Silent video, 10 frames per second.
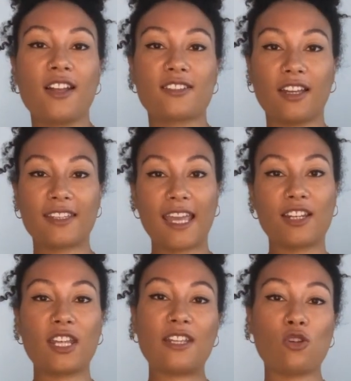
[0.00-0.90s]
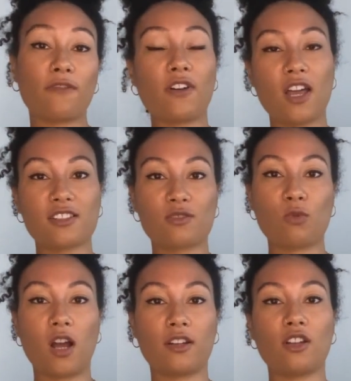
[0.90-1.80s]
So again, in your first
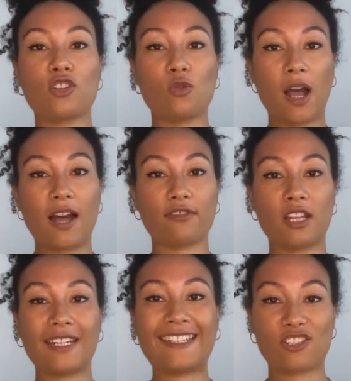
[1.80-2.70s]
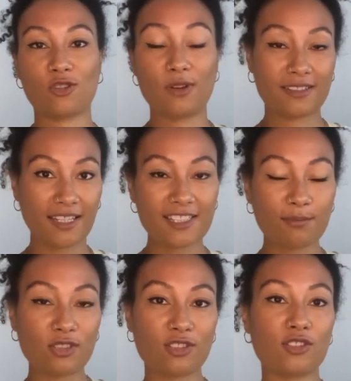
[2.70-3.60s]
one, you'll have an initial
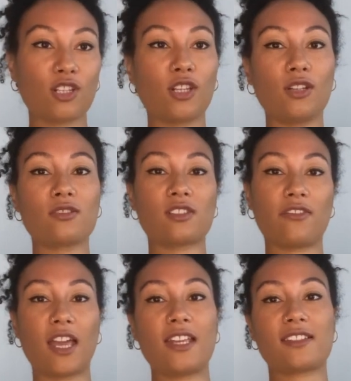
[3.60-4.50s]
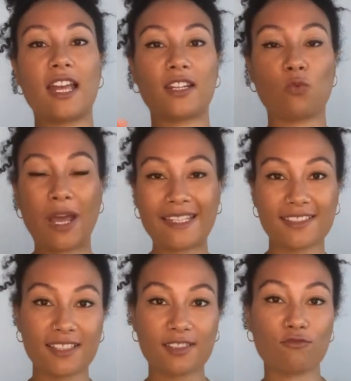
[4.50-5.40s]
assessment to do. So that is an
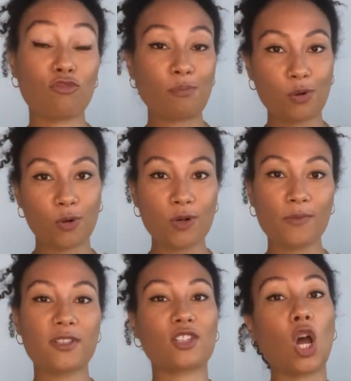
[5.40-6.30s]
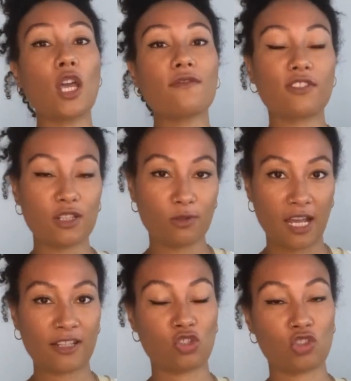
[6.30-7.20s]
OASIS report. So hopefully when you
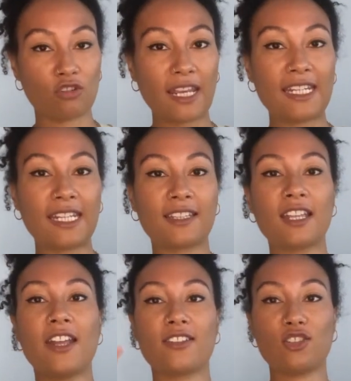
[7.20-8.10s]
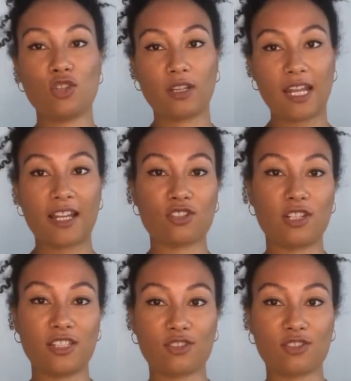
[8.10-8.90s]
had your training, you can actually